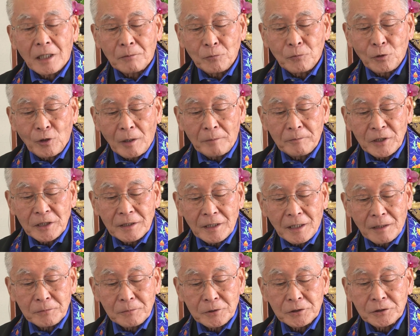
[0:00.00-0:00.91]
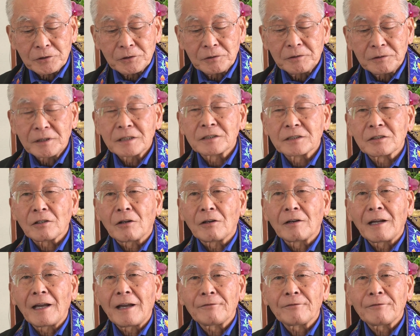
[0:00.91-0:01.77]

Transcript: Namo Amida Butsu, it's our